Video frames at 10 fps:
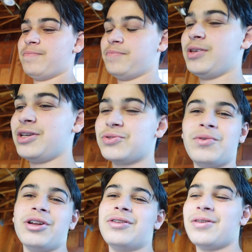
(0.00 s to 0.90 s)
Because
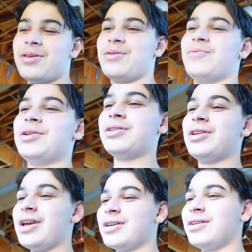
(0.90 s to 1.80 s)
one, we had to
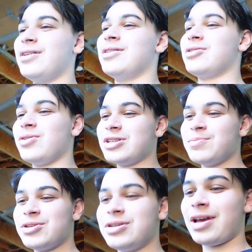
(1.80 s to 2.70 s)
take the
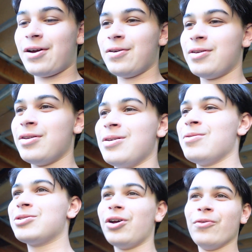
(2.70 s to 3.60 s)
transmission out,
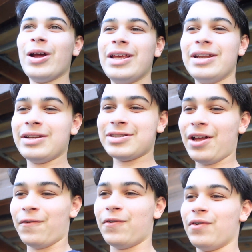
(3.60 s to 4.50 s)
which already in
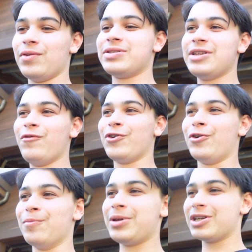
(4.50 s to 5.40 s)
itself was
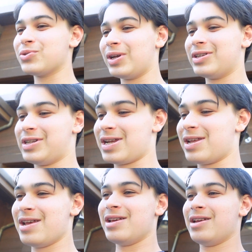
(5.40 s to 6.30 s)
difficult because we had to take
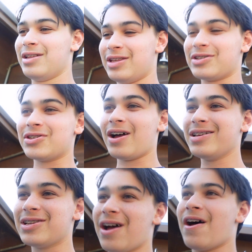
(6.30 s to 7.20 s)
the
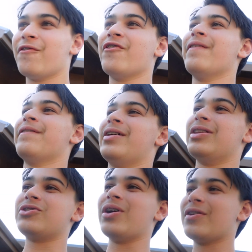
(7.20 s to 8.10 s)
exhaust off and
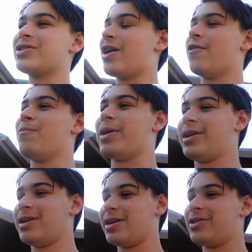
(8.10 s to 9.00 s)
the drive shaft. Oh my
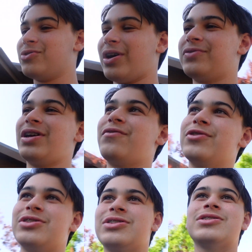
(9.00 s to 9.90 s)
god, the drive shaft
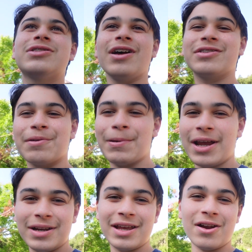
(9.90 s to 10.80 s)
was such a
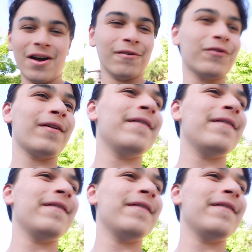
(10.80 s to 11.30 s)
pain to get off.